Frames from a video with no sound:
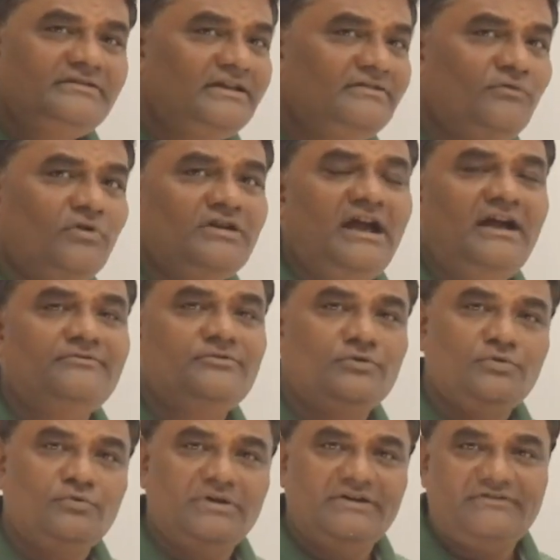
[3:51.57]
Then what I have to
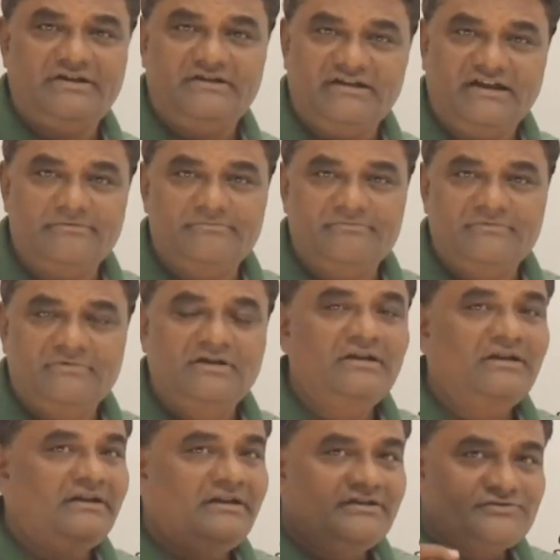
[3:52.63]
do every time?
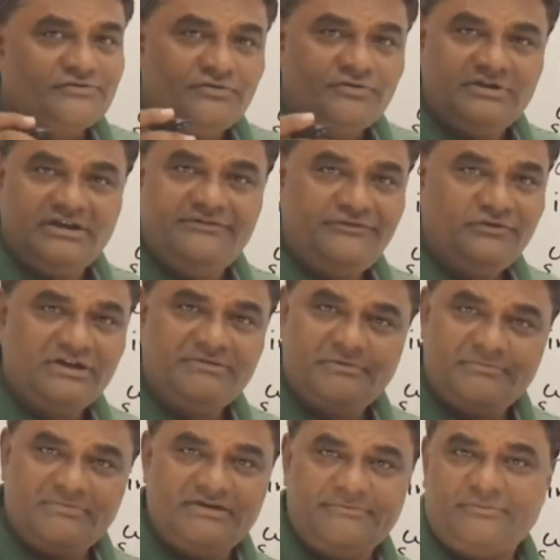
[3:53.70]
So if you
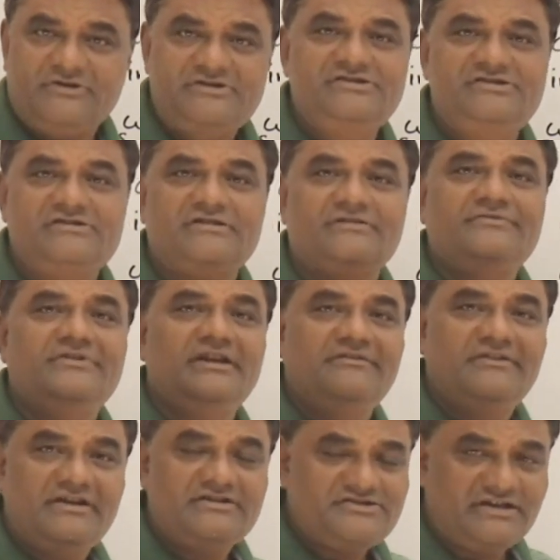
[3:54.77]
remember the procedure, we
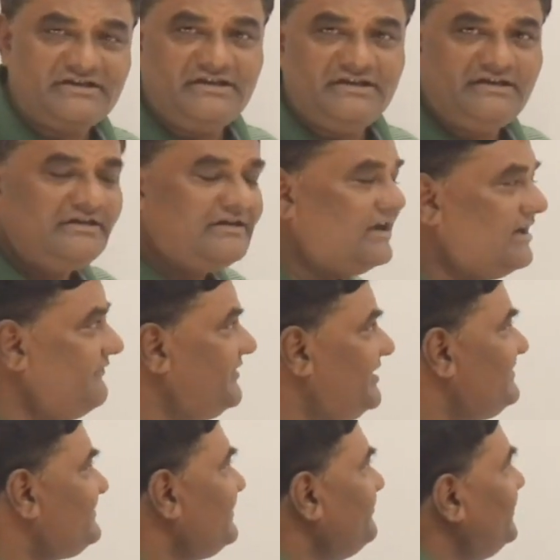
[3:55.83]
were checking
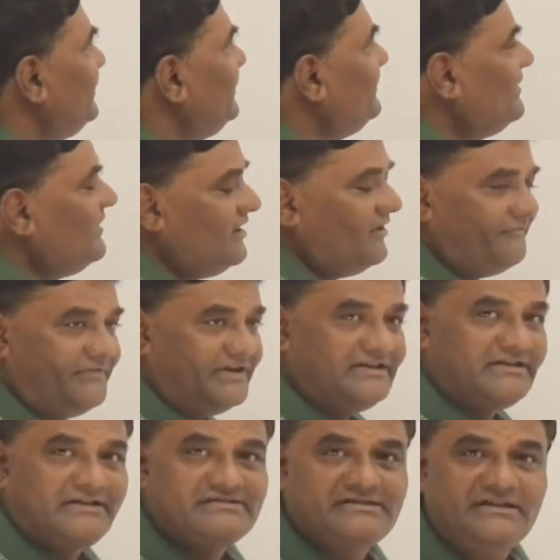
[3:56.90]
every symbol
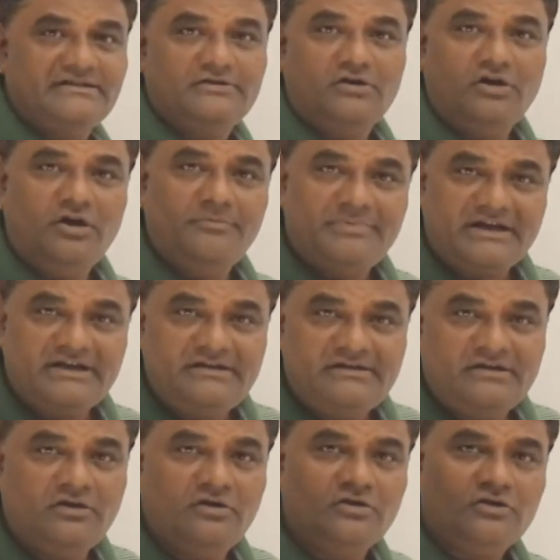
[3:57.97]
whether it is an
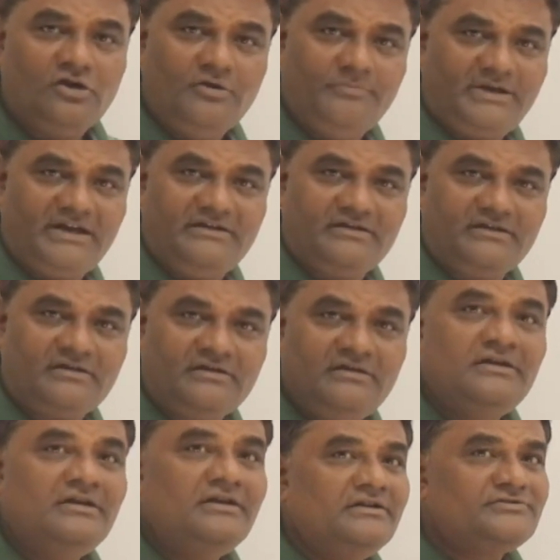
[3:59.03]
operand or operator.
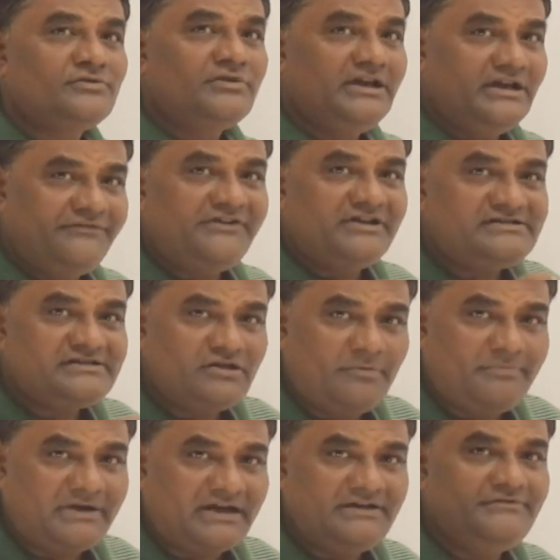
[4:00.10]
So if it is an
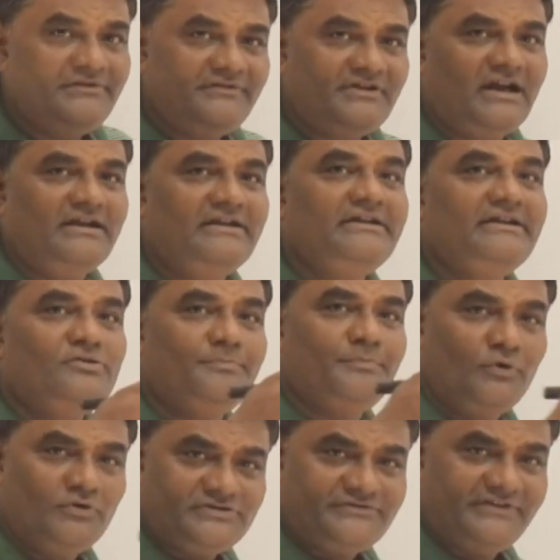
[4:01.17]
operand, we were adding it to
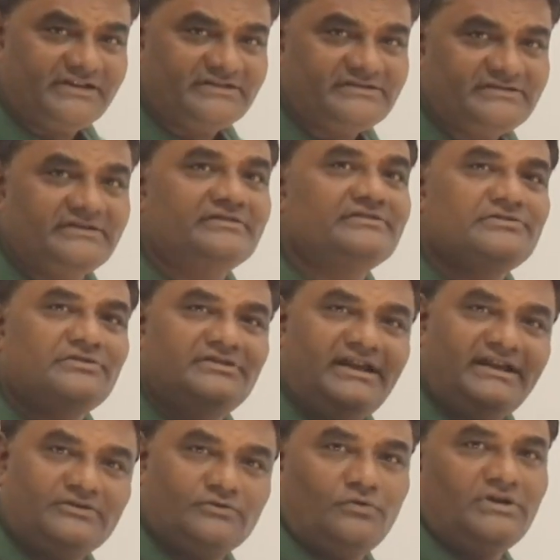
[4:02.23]
postfix. So
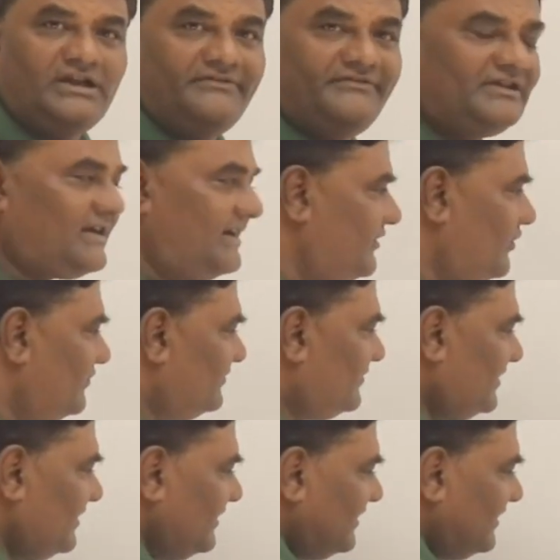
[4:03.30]
that code I will write down.